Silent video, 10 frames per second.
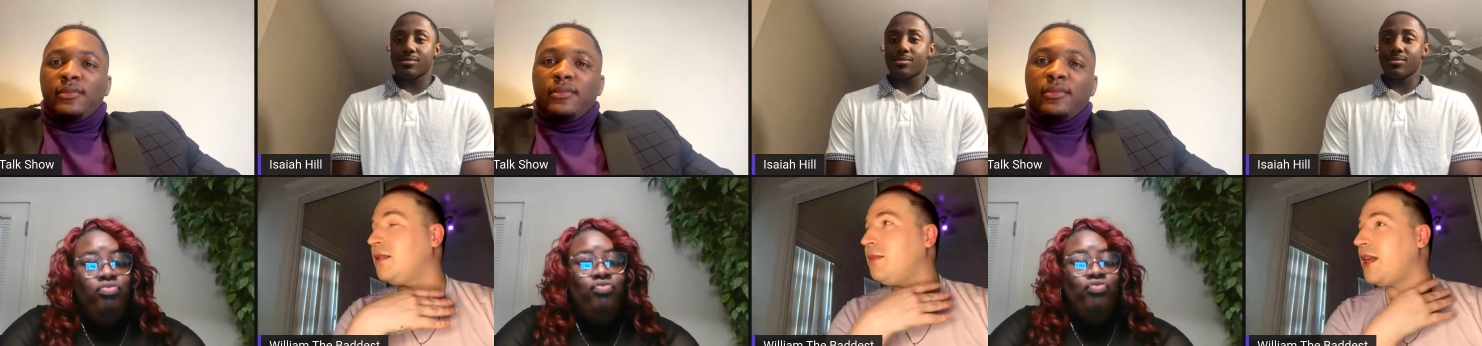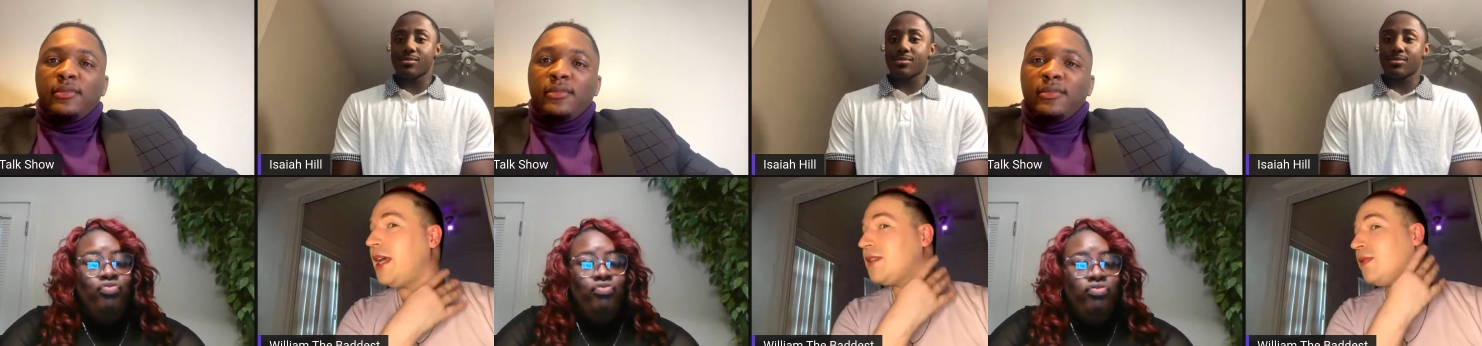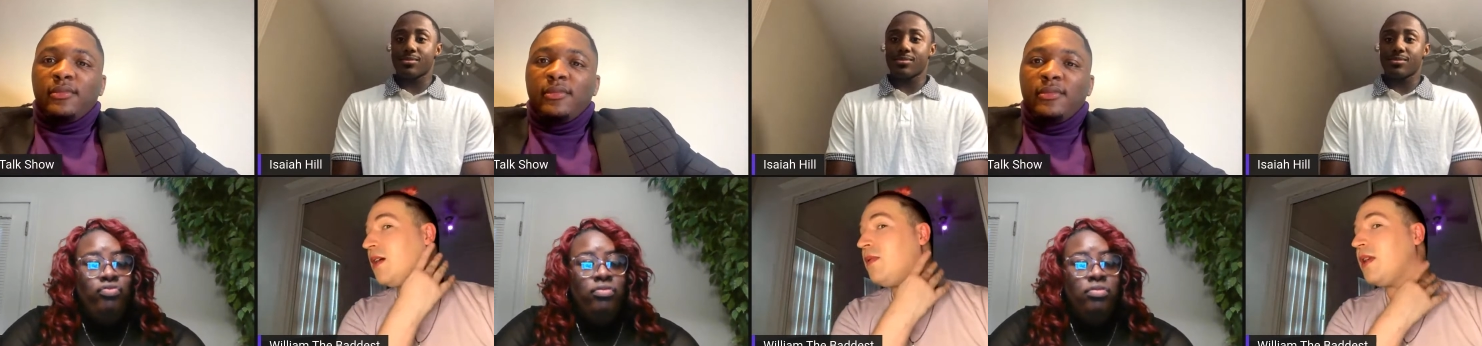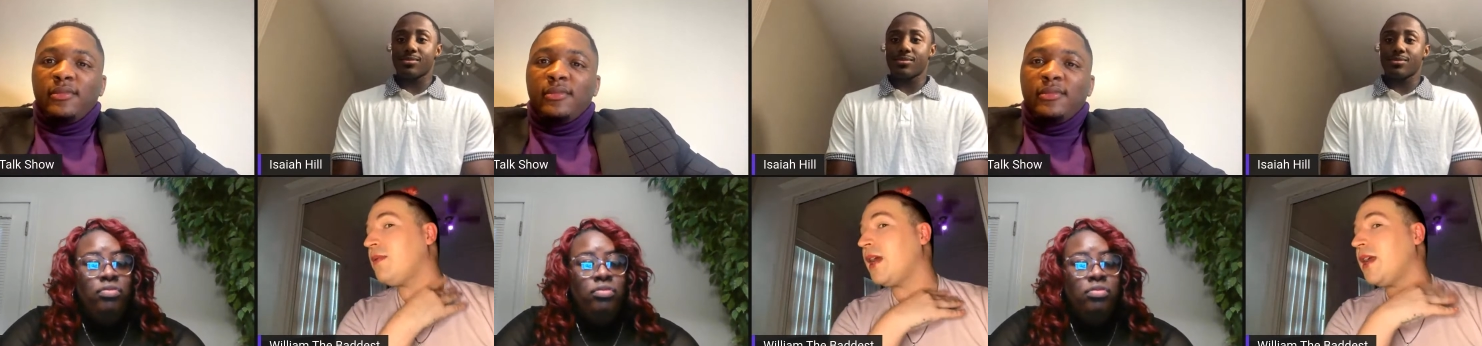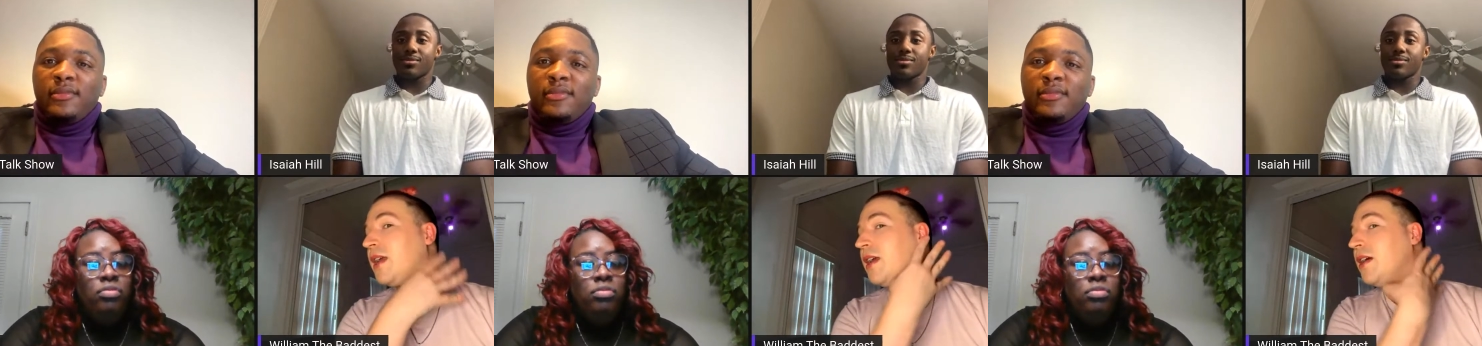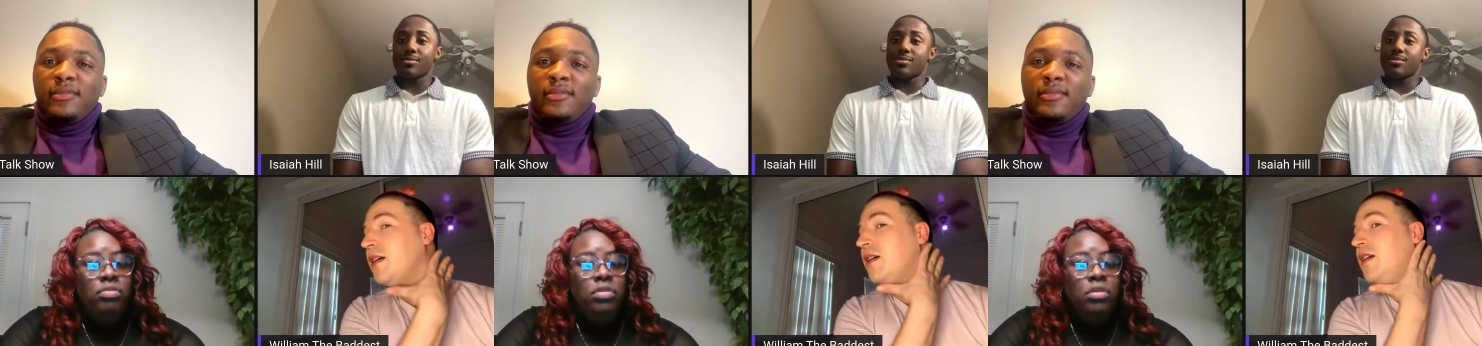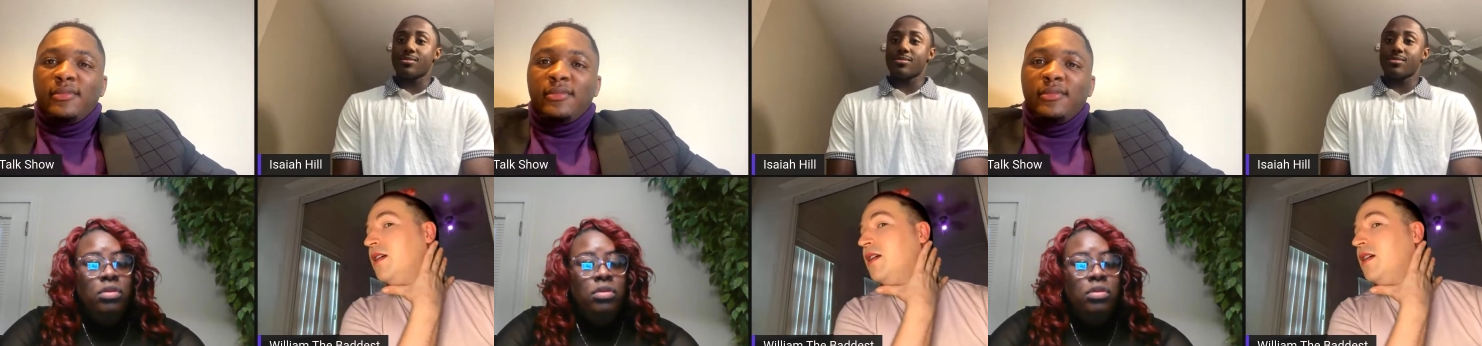Speaker 1: my next one. I want it right here,